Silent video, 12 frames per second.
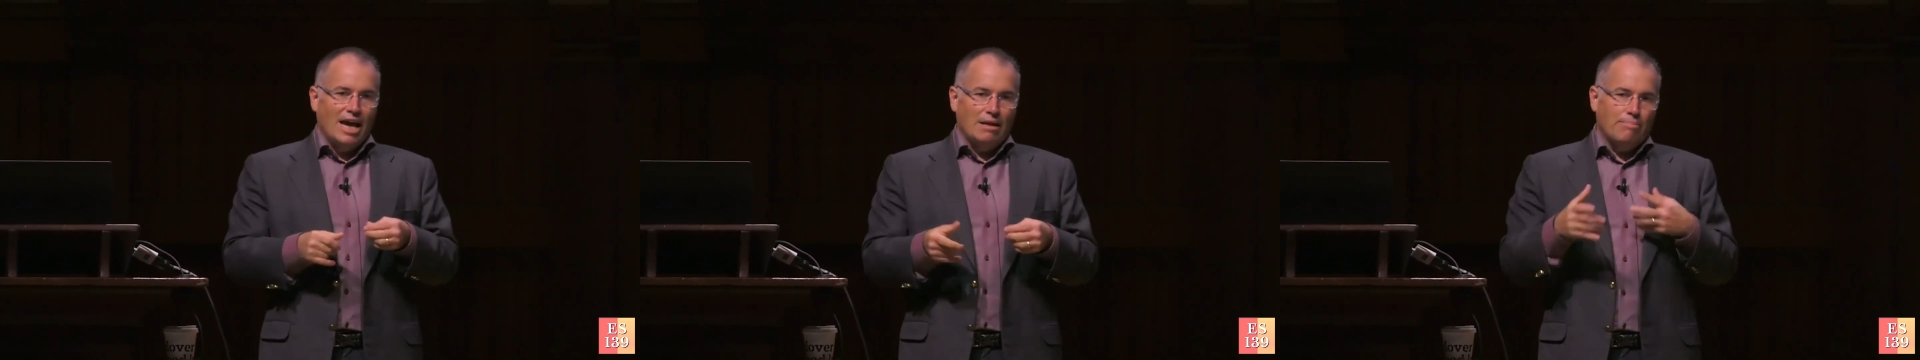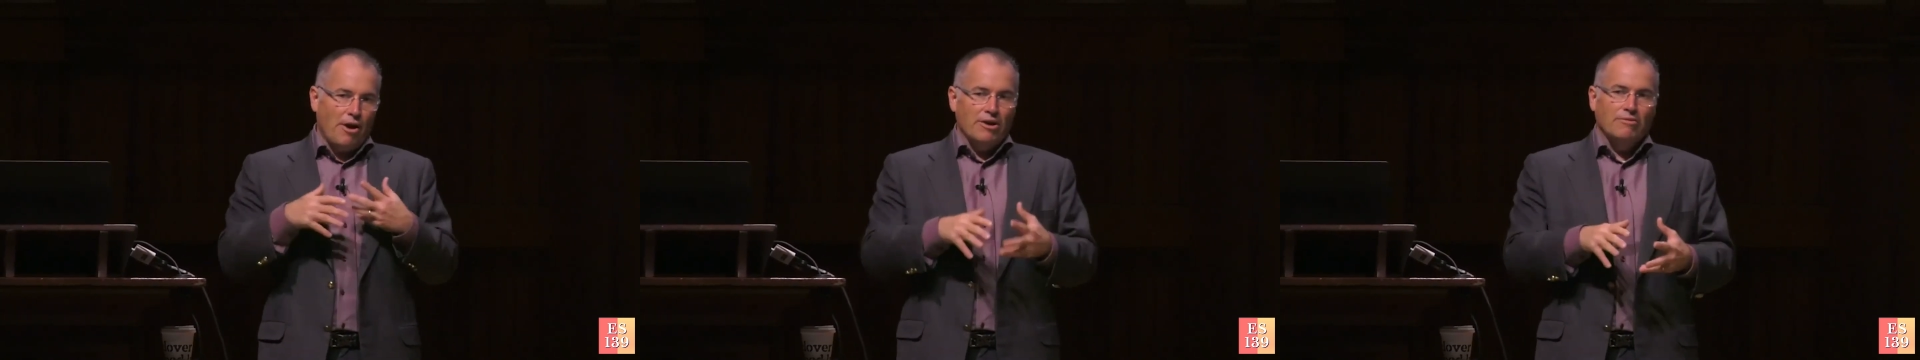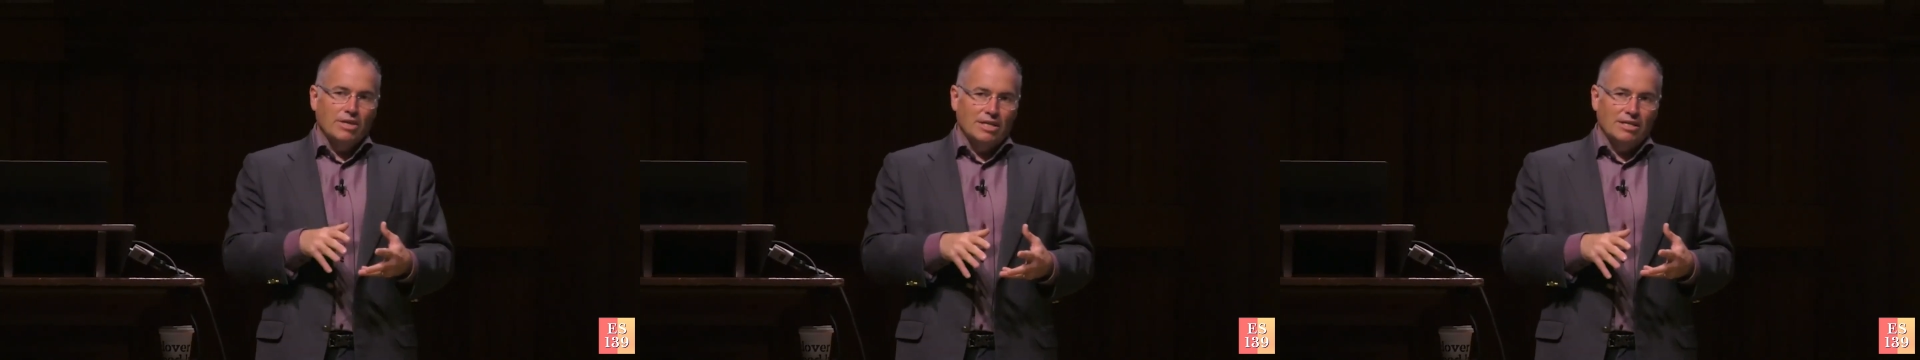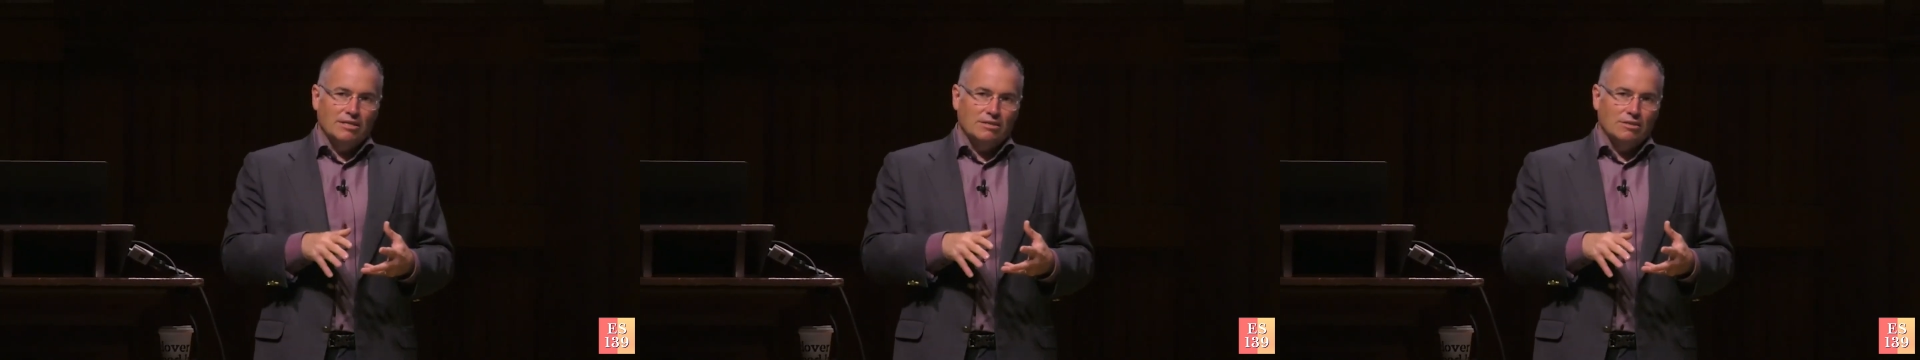And part of it
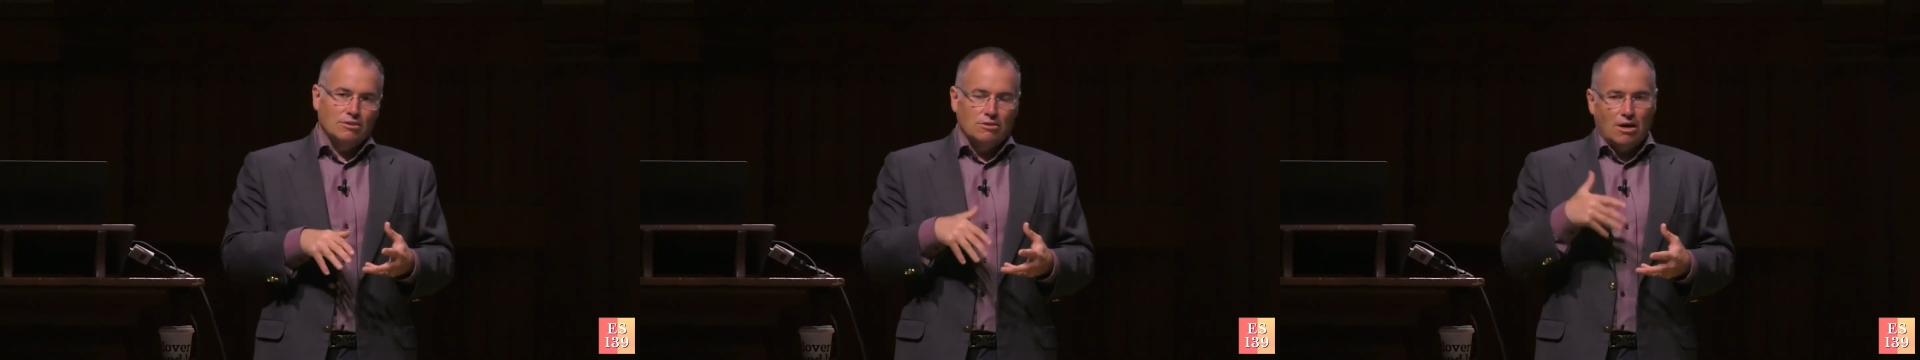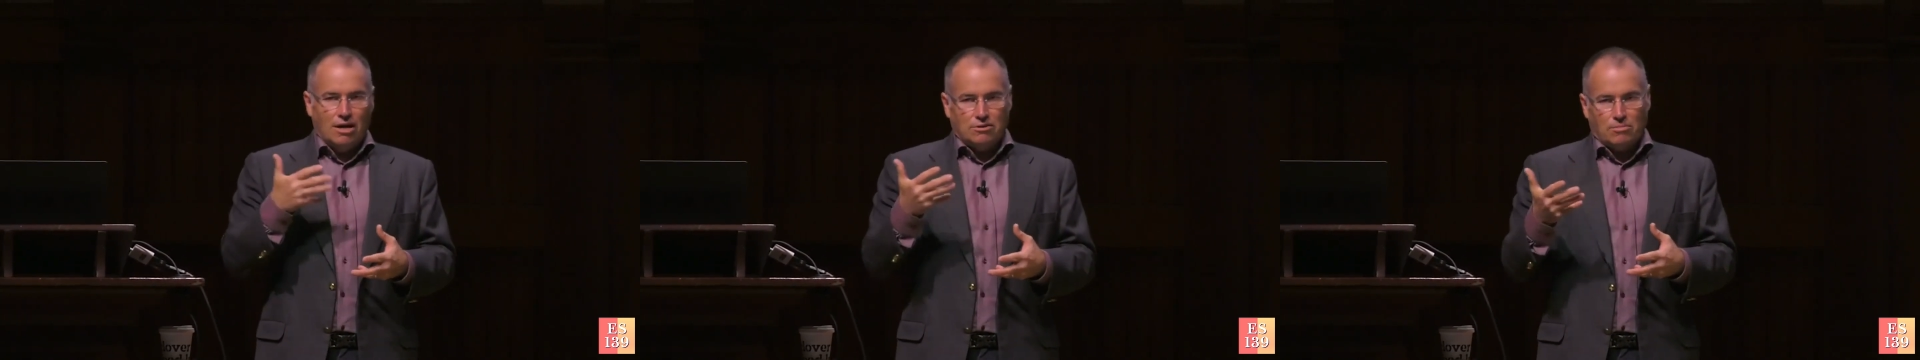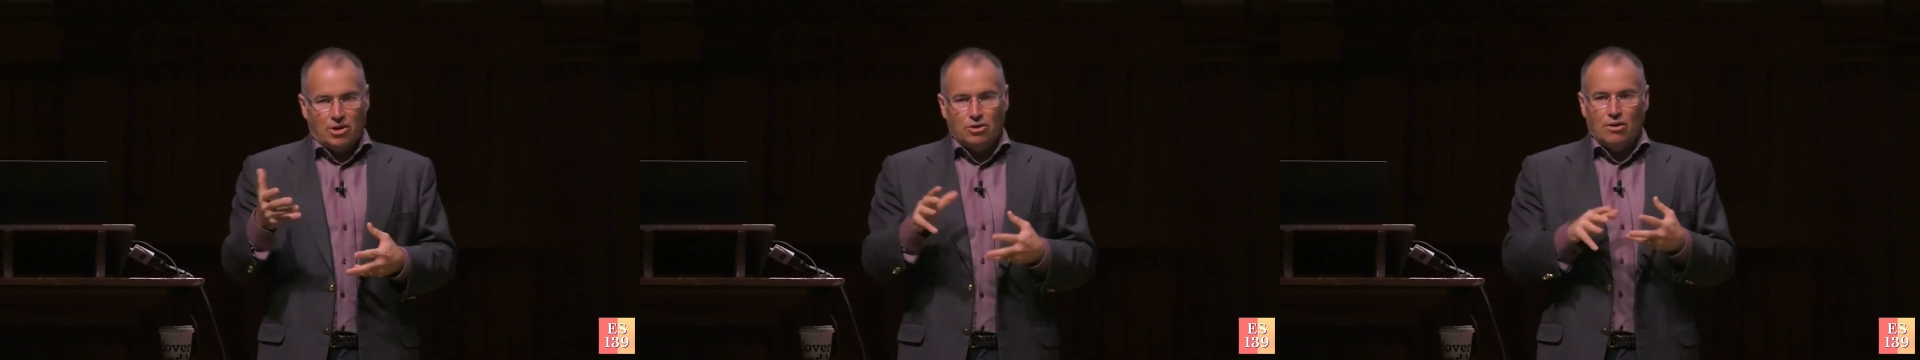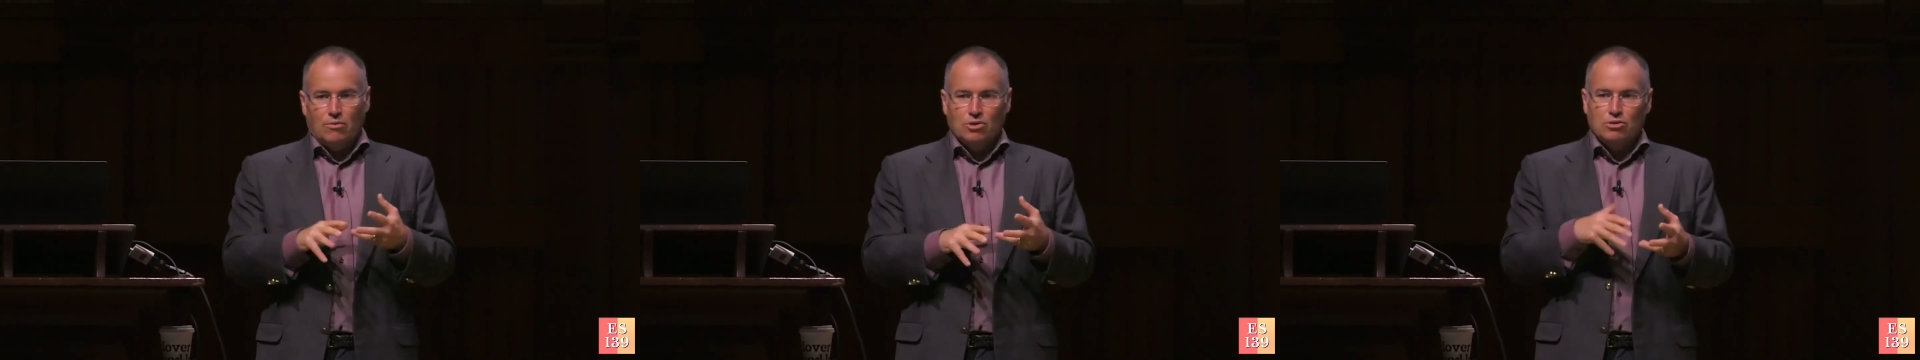is, how smart
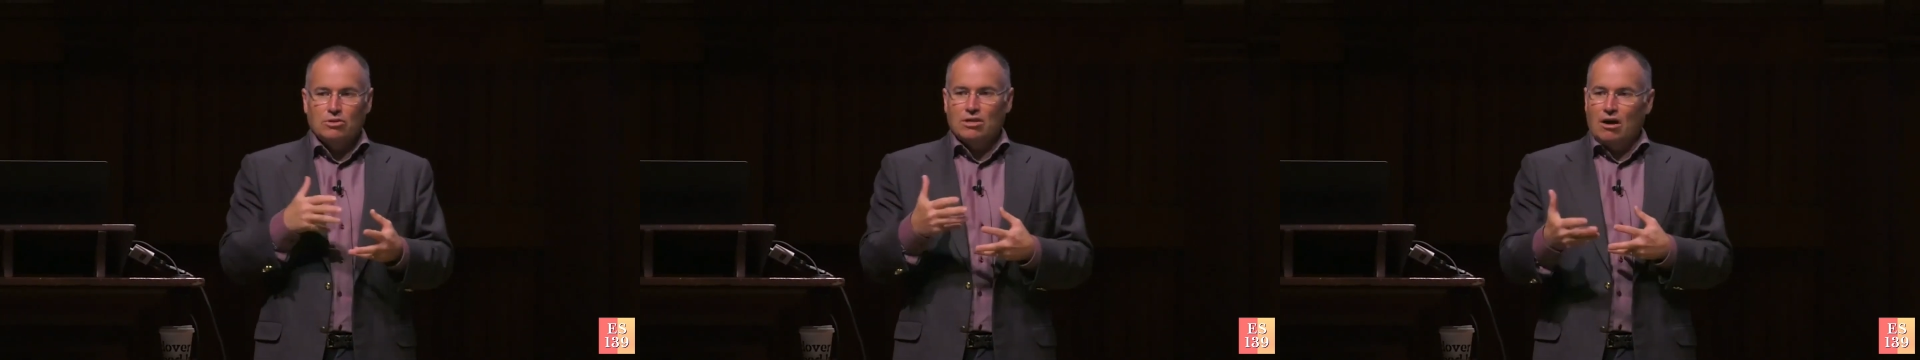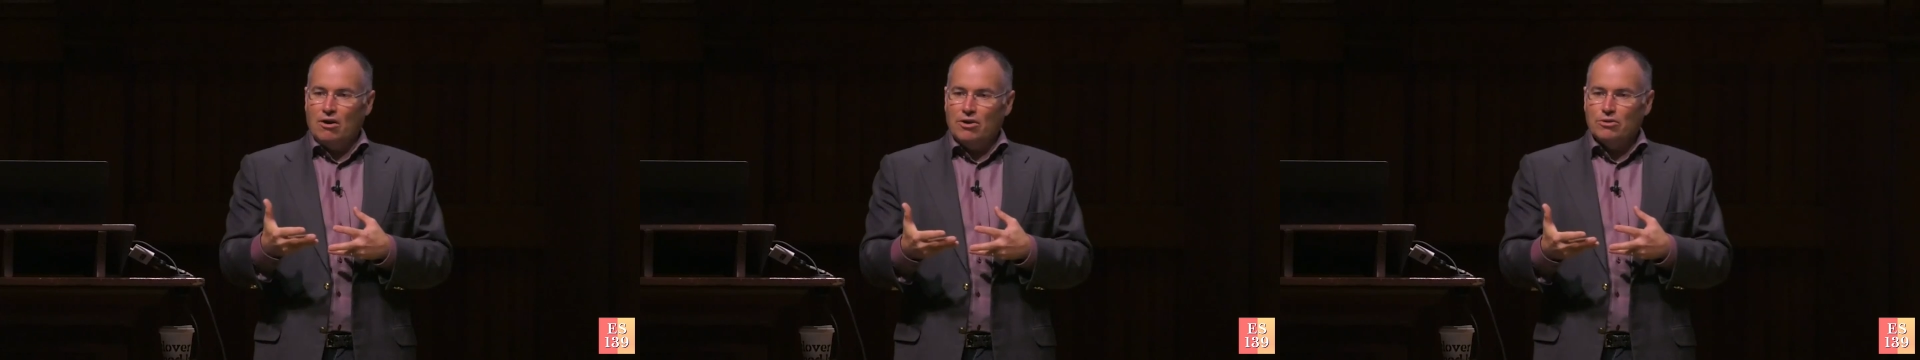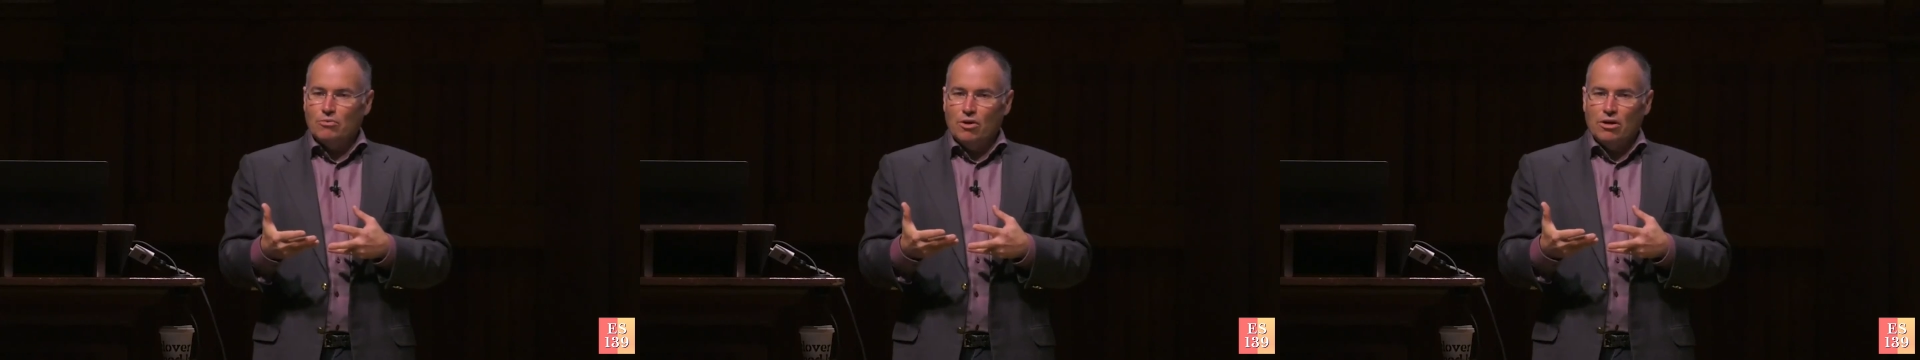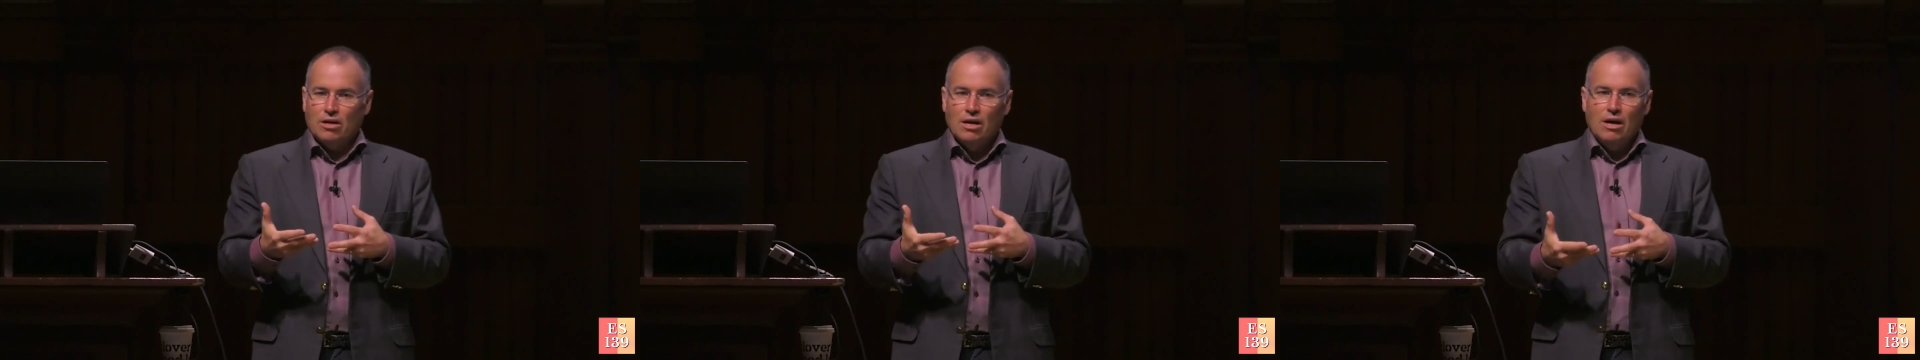you are and what you do and how hard you
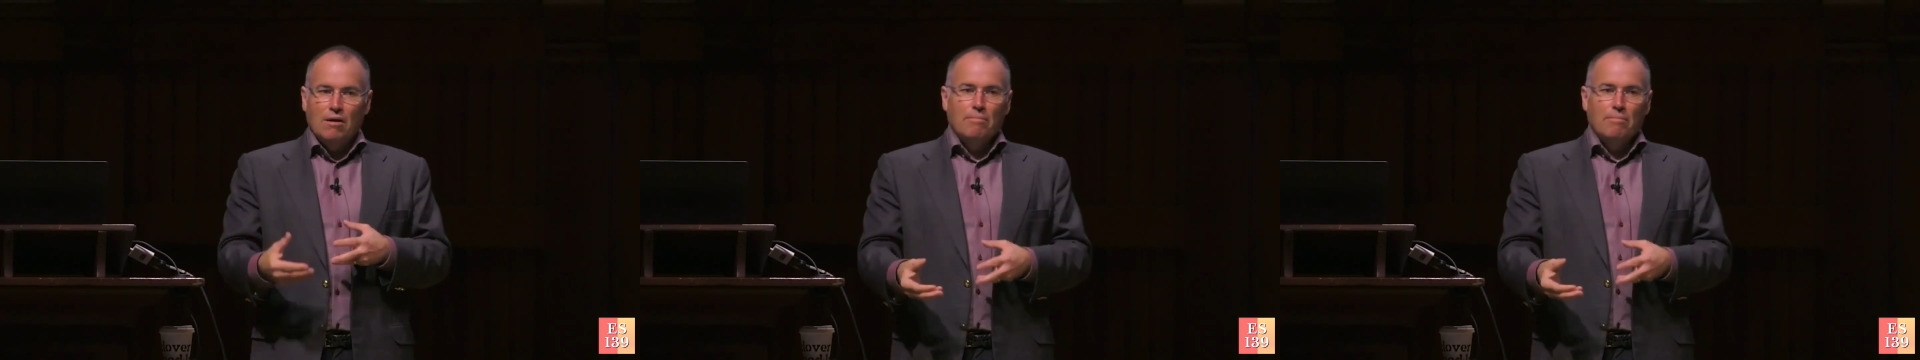work.